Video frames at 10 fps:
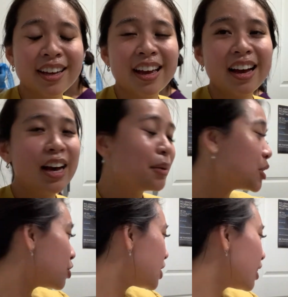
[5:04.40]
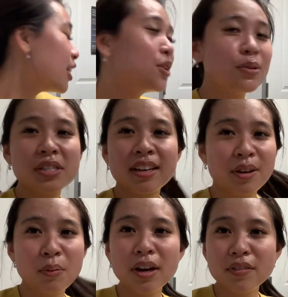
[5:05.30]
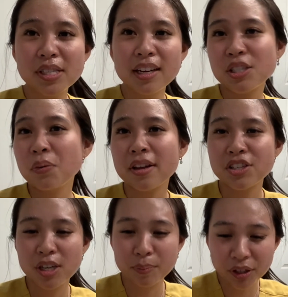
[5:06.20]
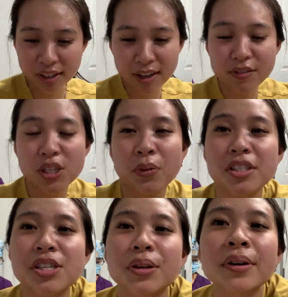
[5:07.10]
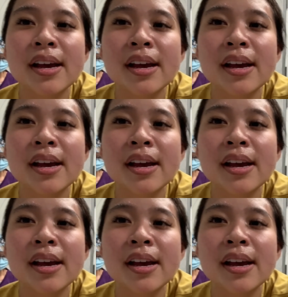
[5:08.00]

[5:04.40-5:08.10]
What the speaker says: So she's gonna use whatever setting she wants. She can blur it out if she wants to.